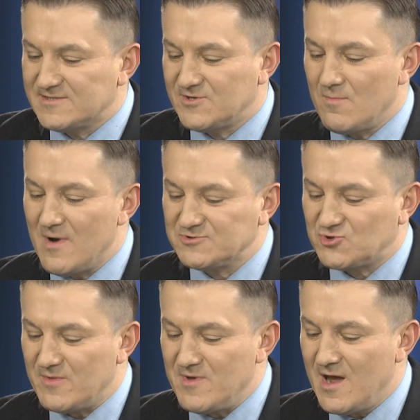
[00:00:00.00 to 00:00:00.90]
to ask you about
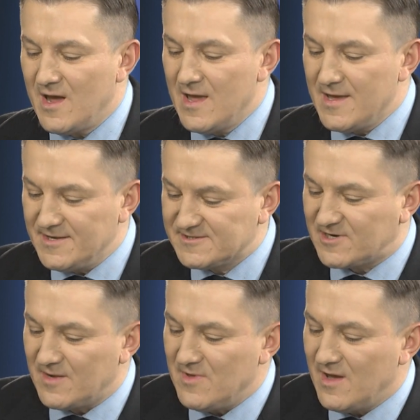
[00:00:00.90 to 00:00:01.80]
Crimea. Is
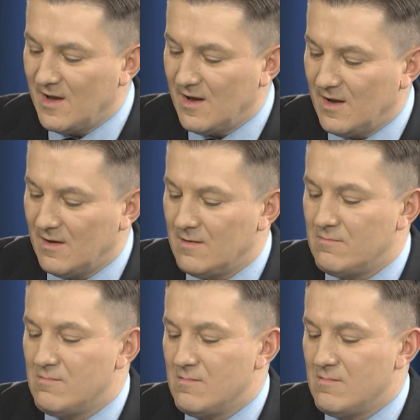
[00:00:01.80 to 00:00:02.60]
Crimea uh,